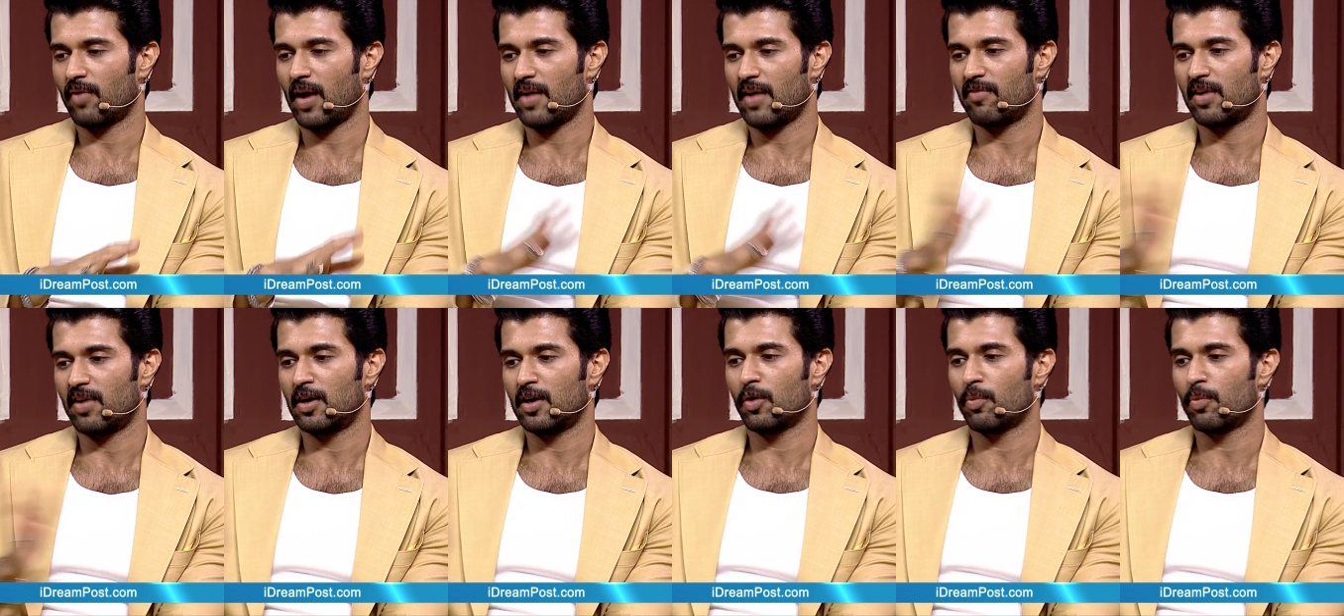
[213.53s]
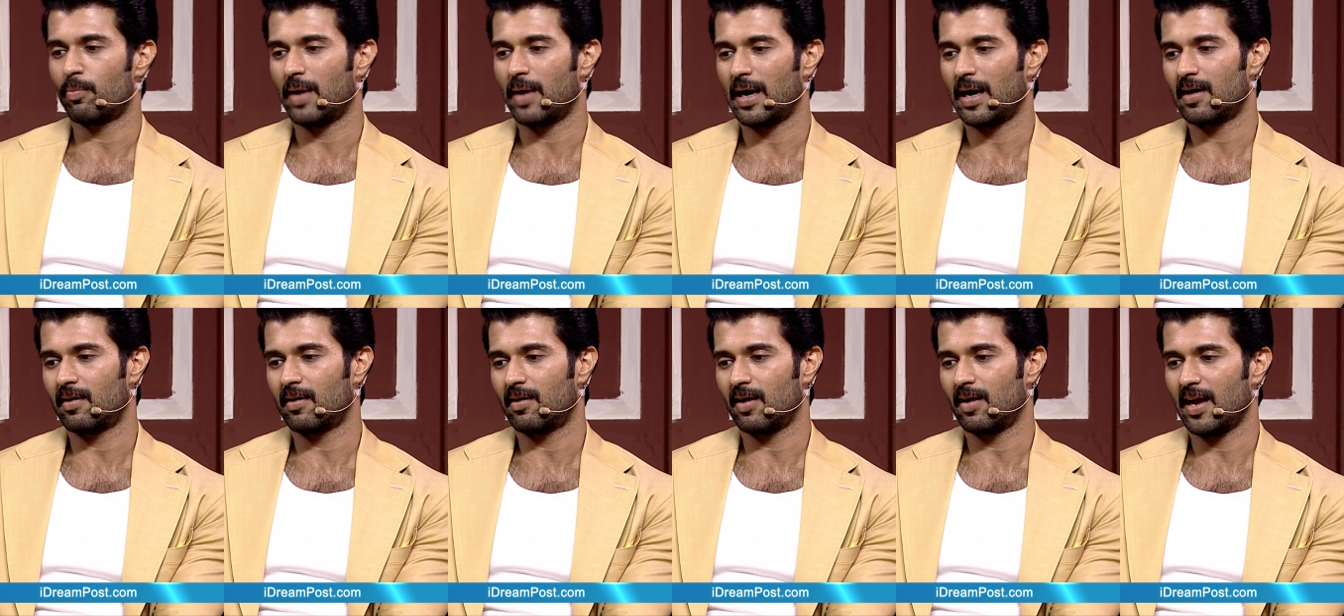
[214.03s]
I went to
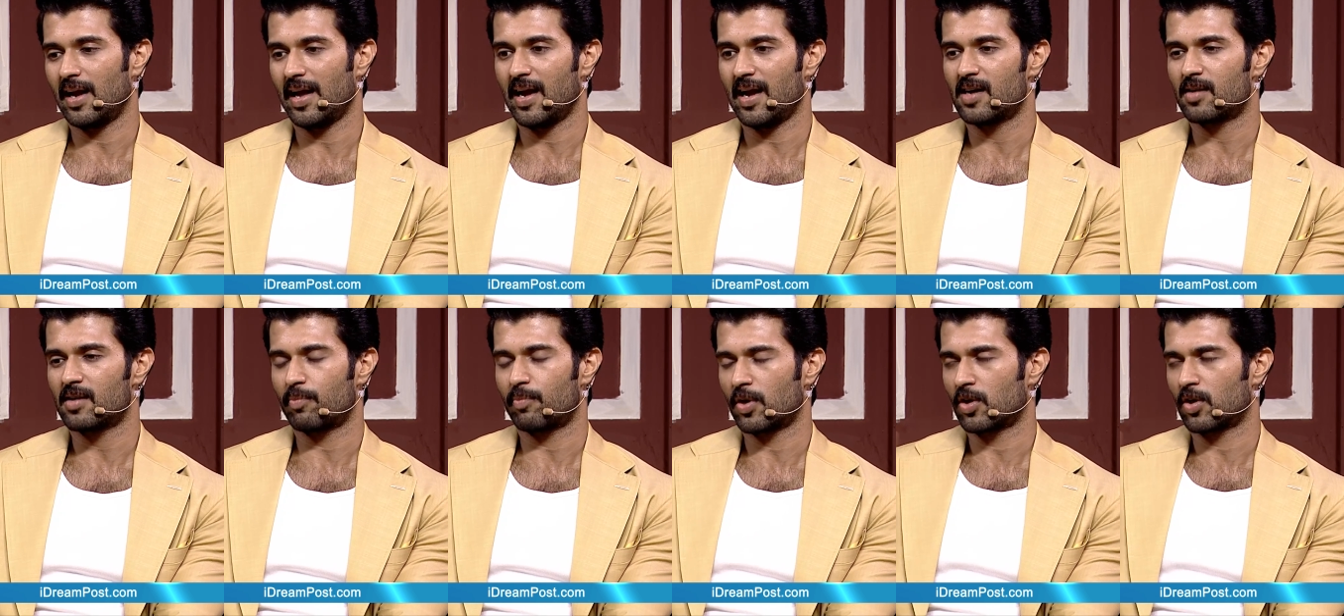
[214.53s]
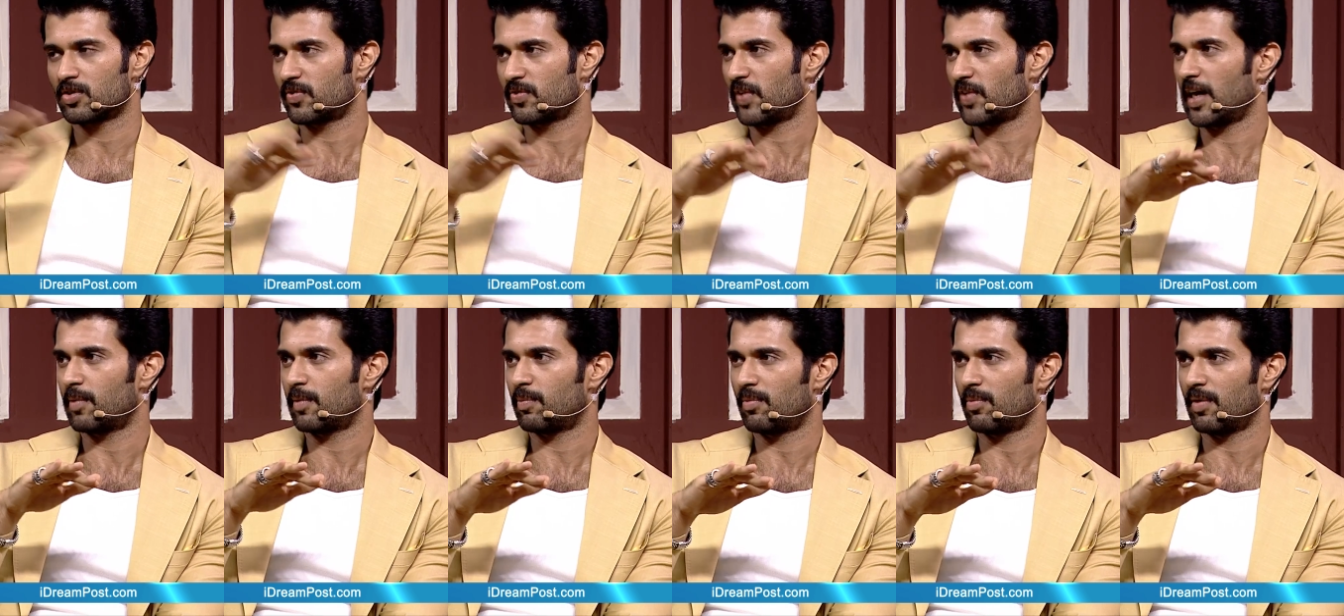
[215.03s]
bed late because we
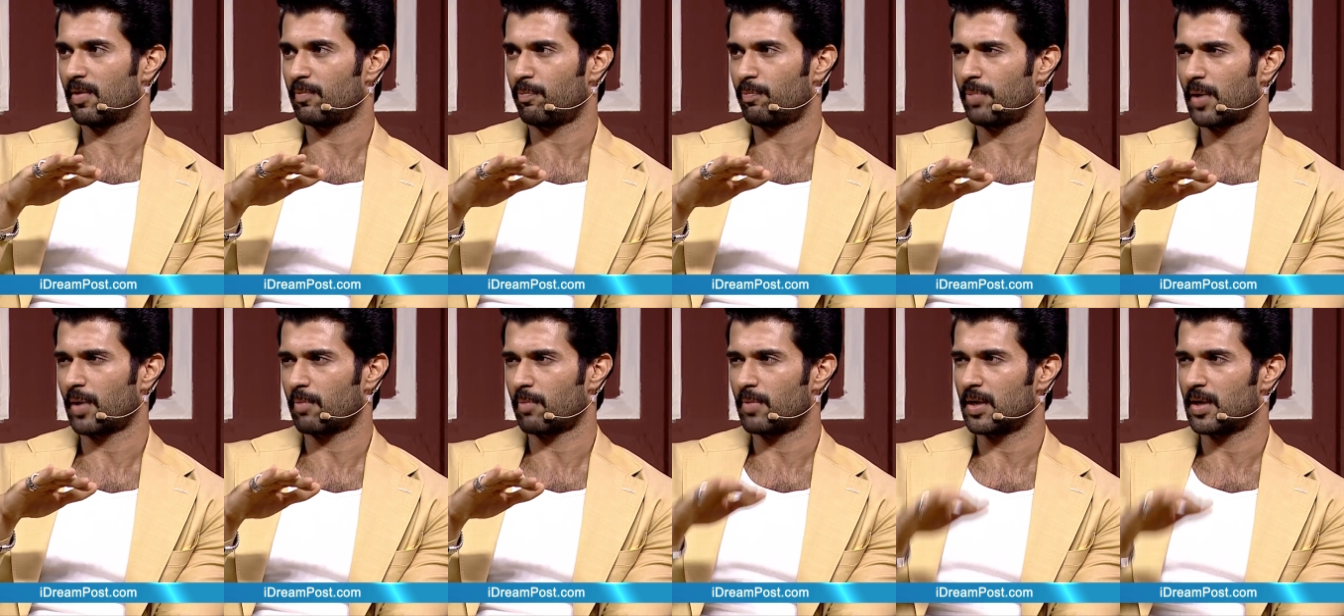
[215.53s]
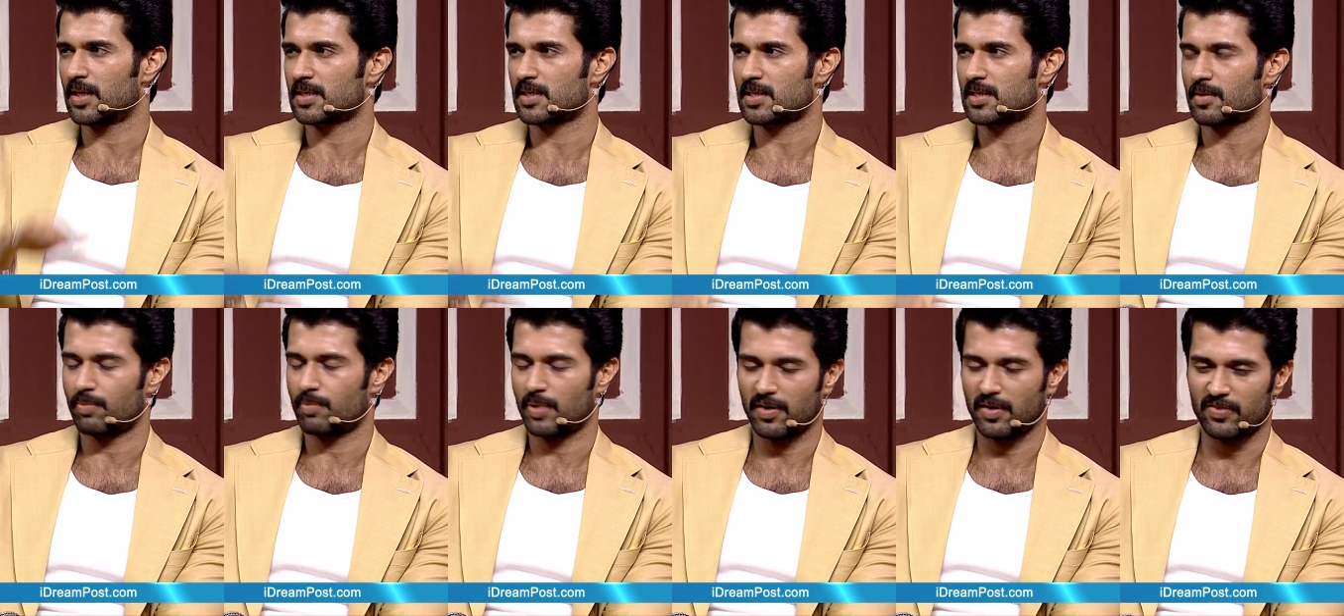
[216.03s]
had premieres
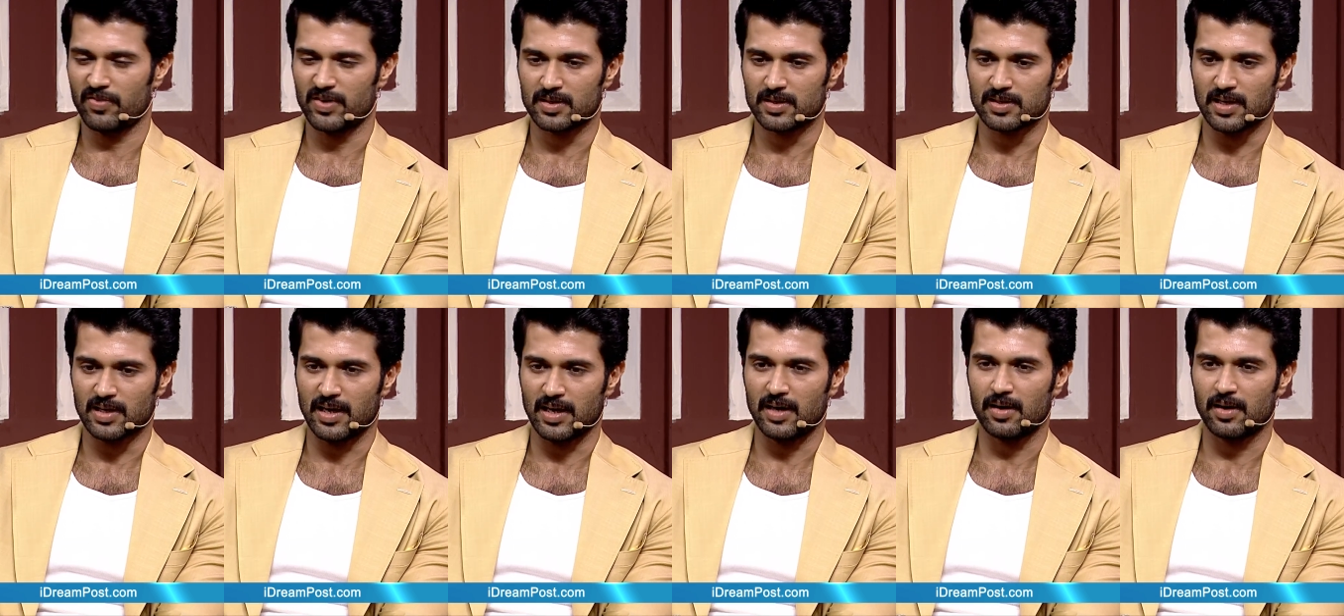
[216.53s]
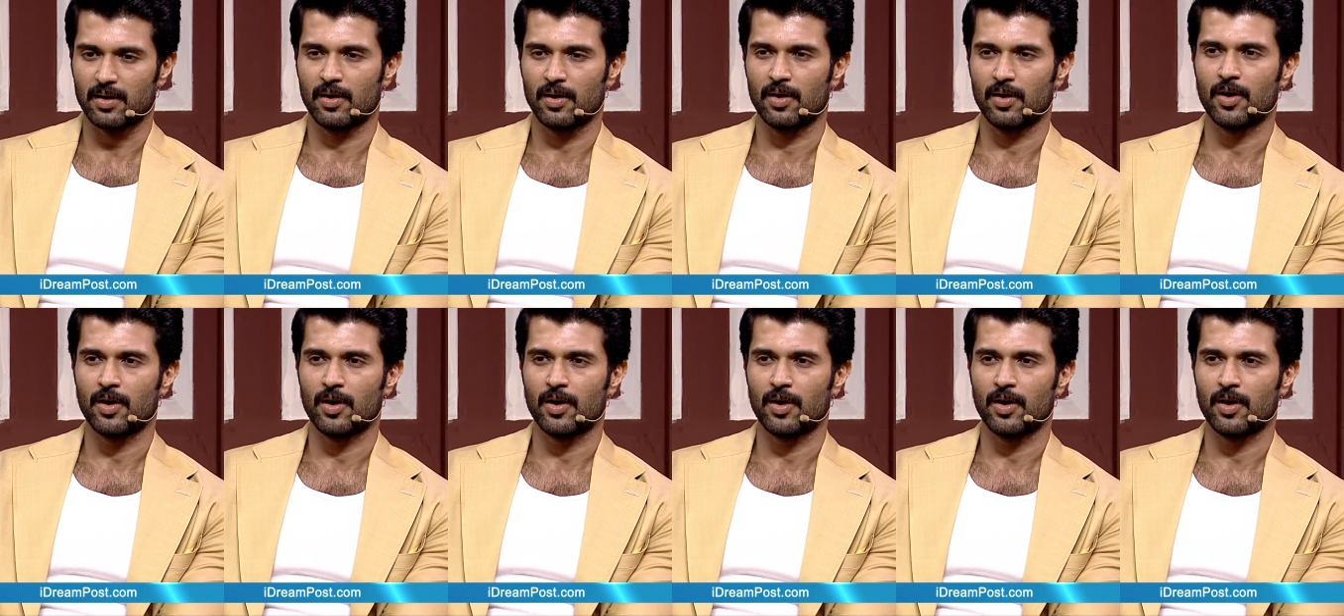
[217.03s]
the previous night.